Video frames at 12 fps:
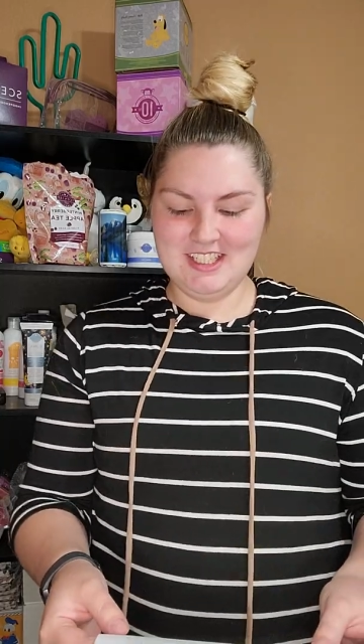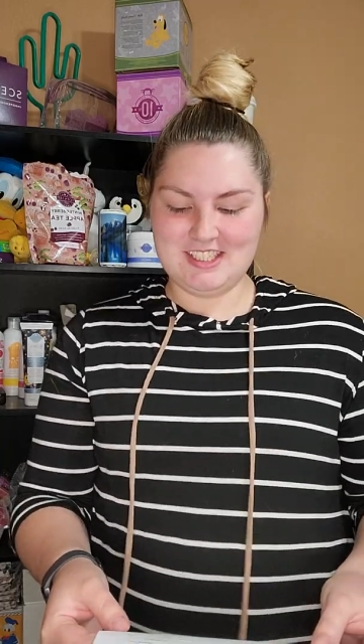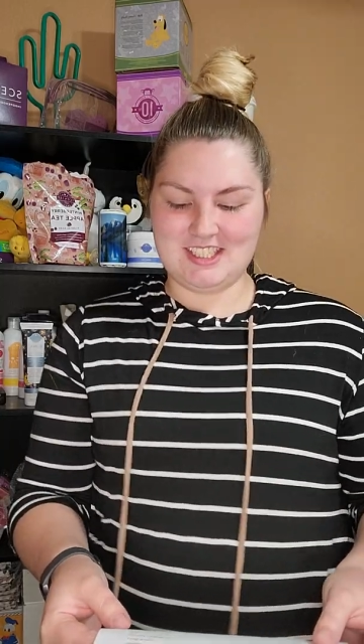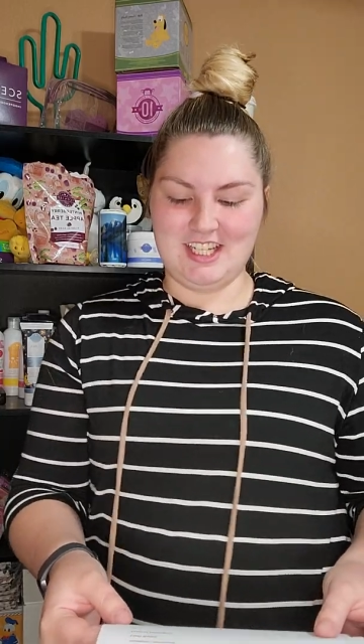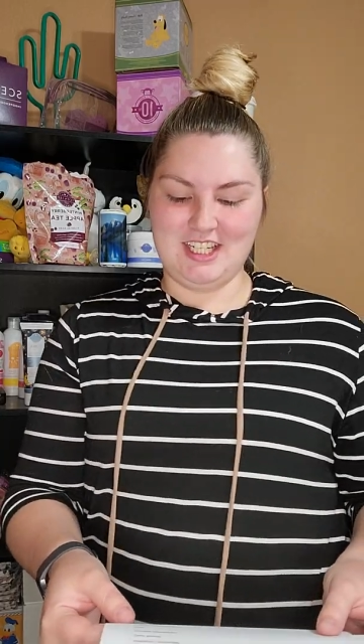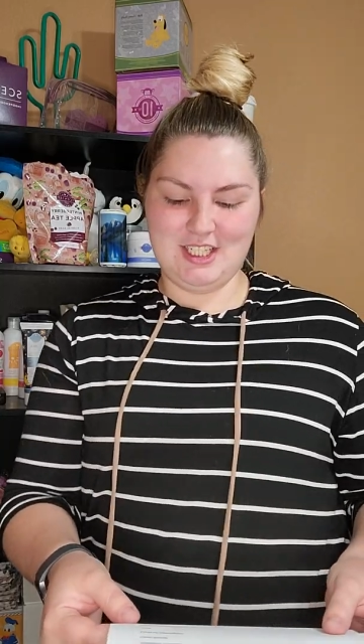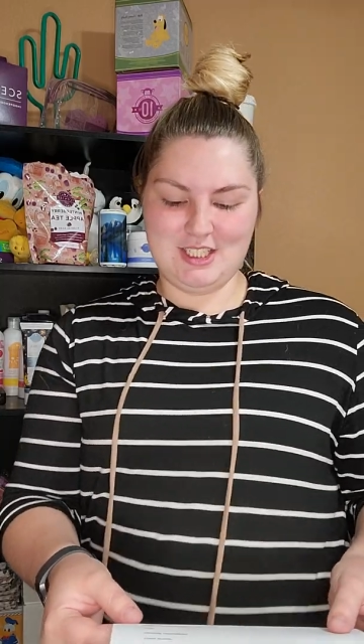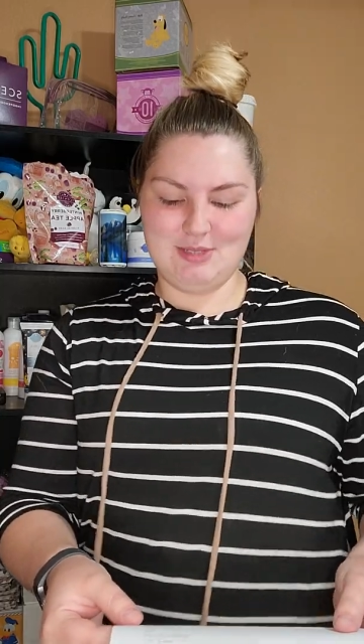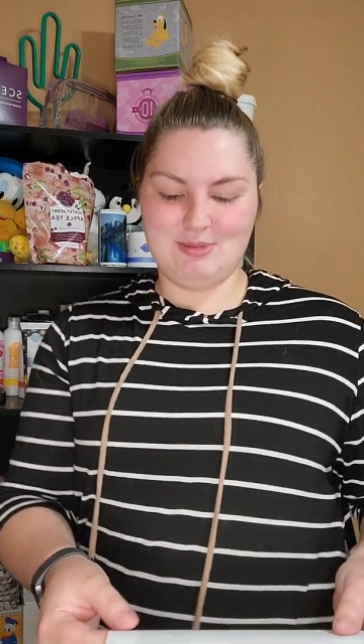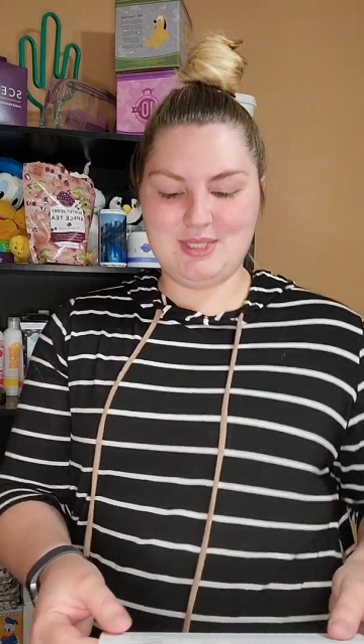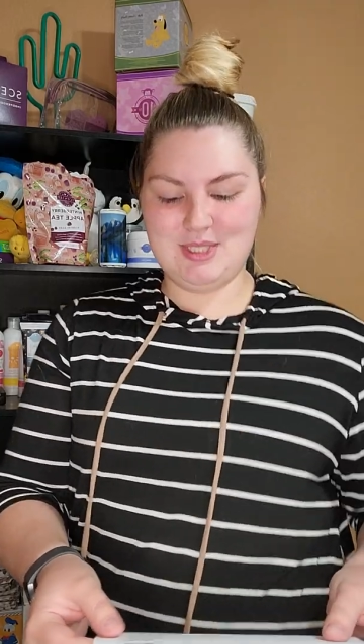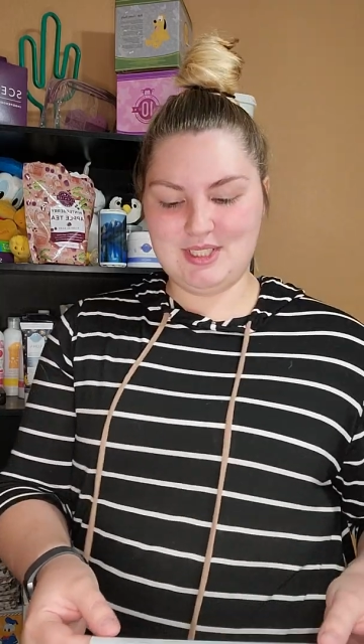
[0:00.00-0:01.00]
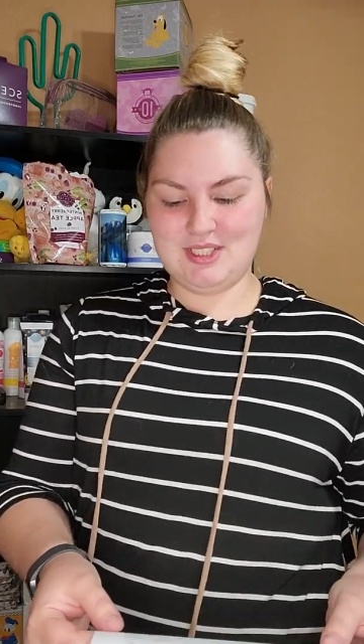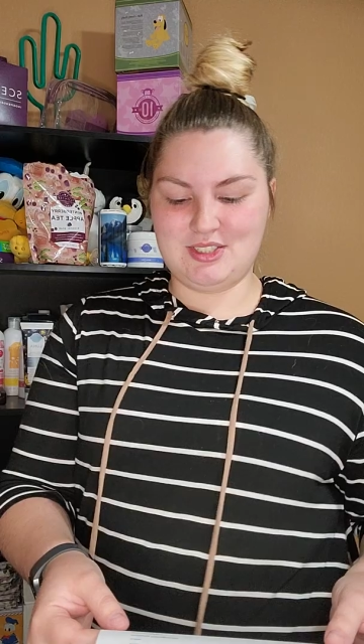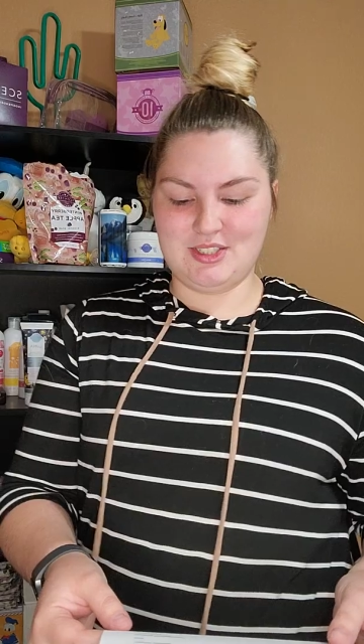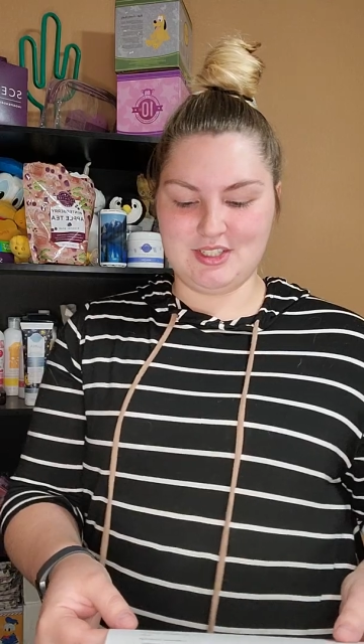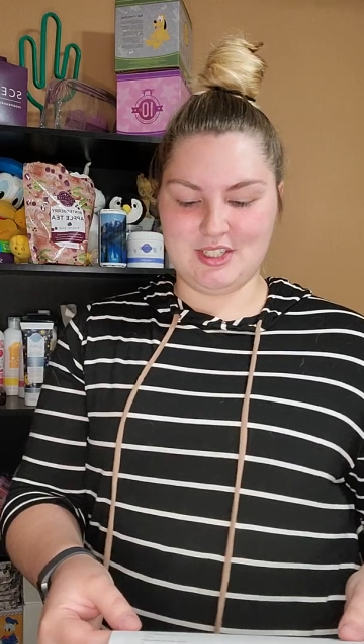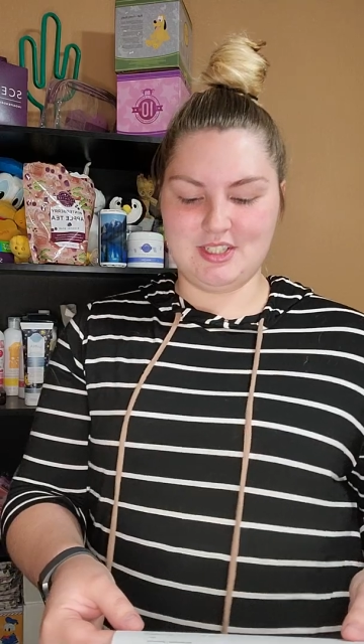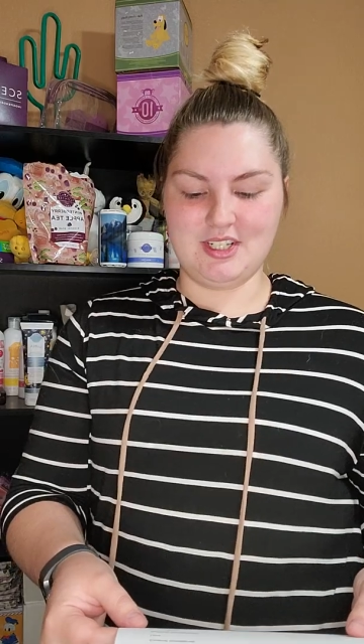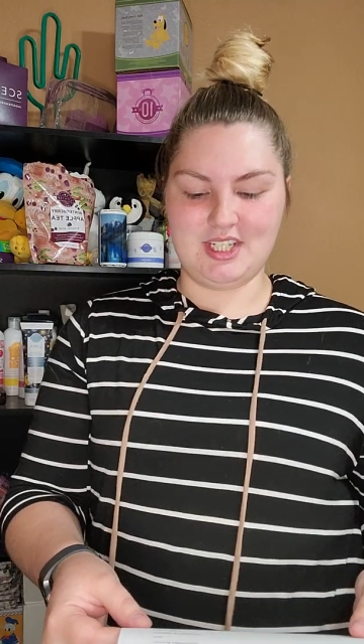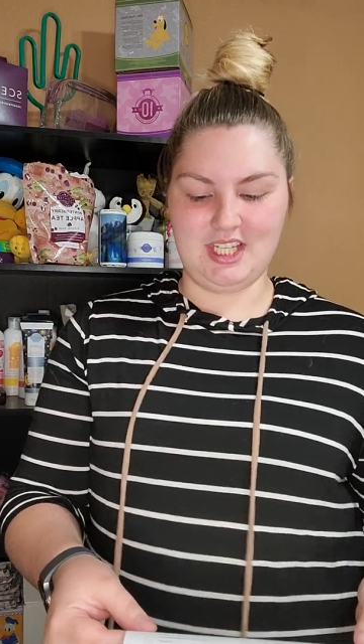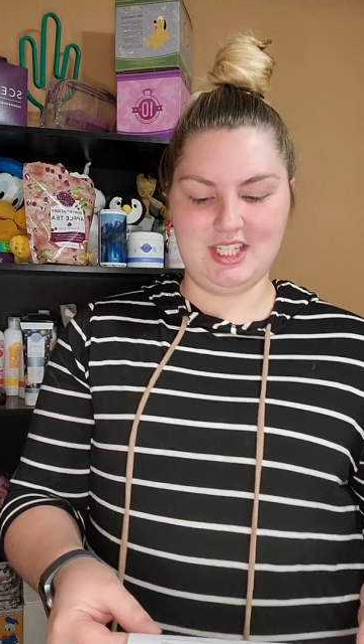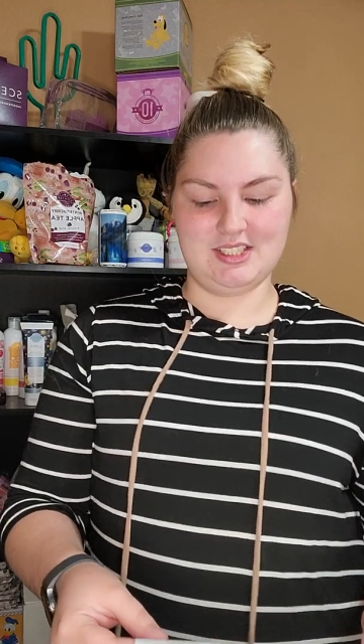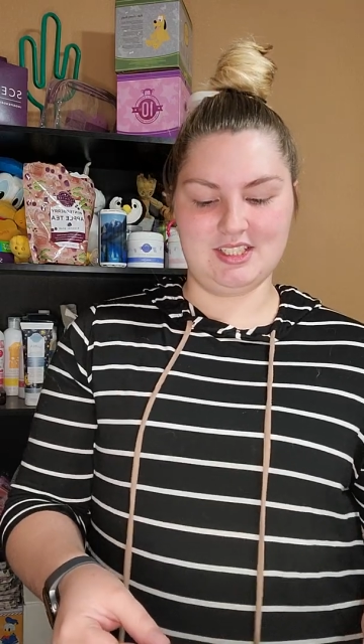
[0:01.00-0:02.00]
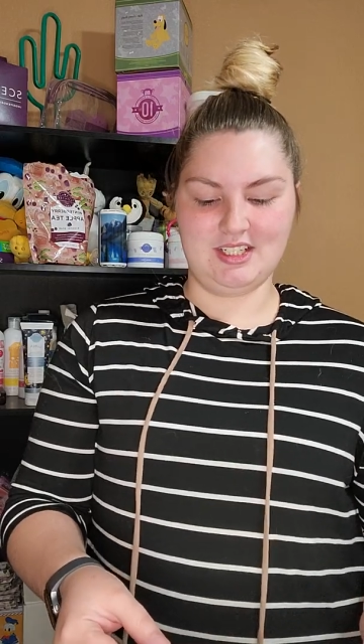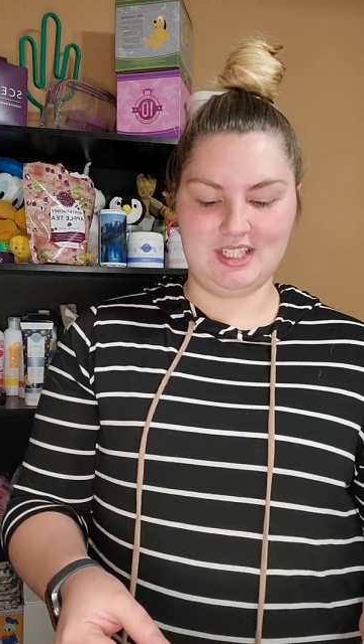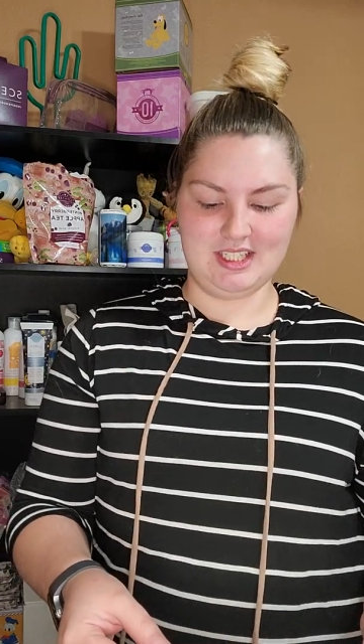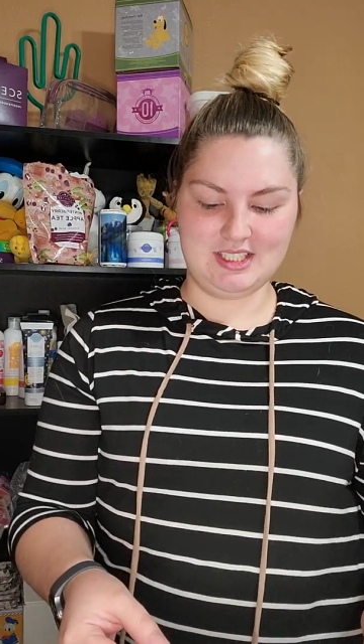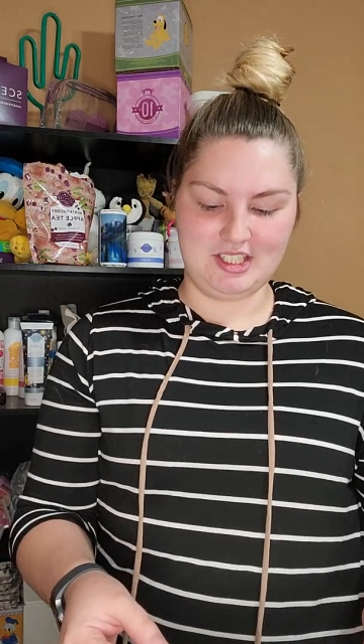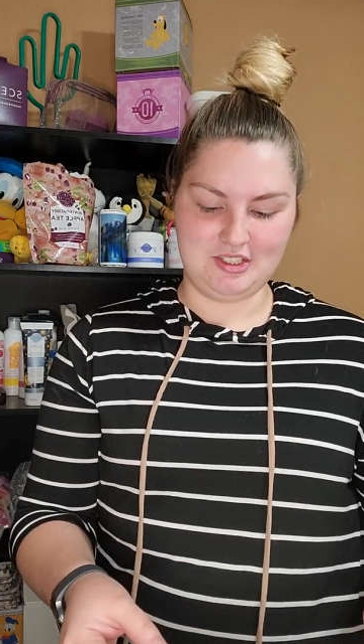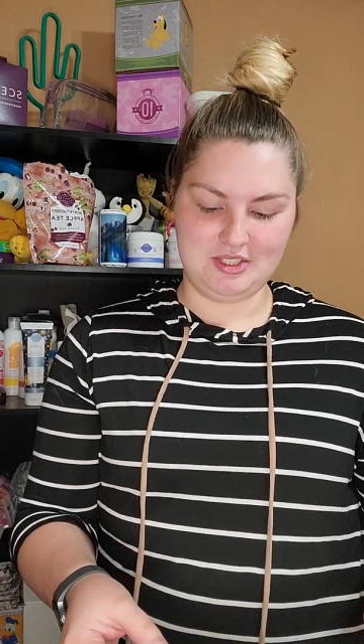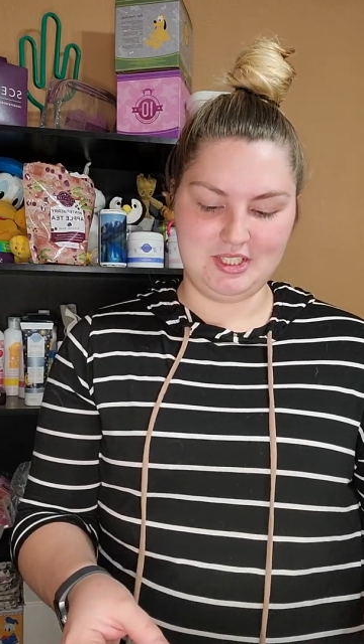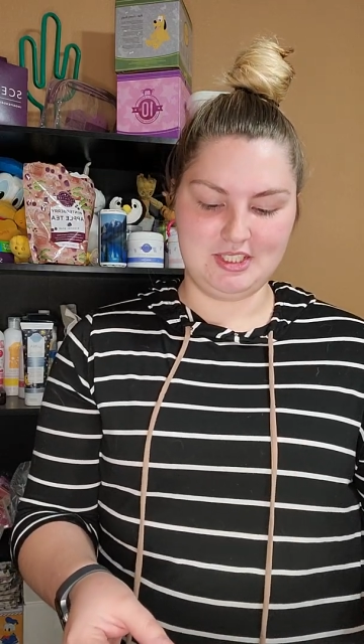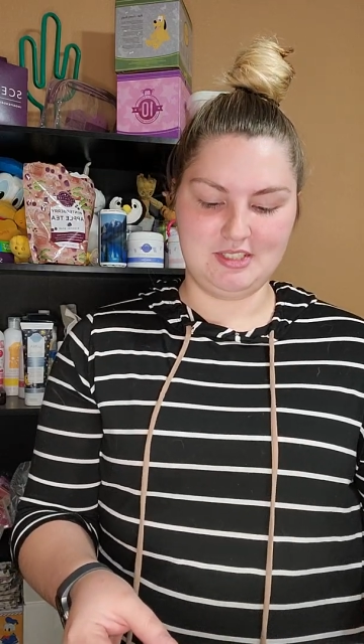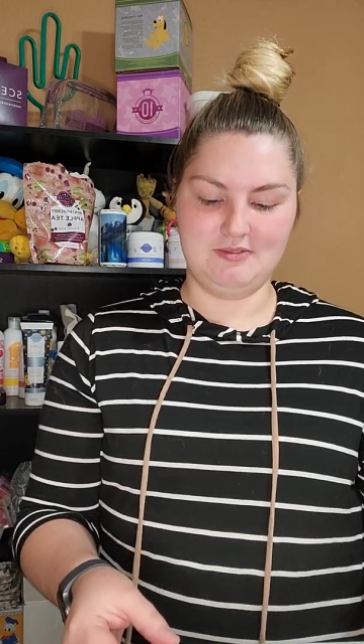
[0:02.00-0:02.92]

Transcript: Skinny dippin', sugar cookie, sun-kissed citrus,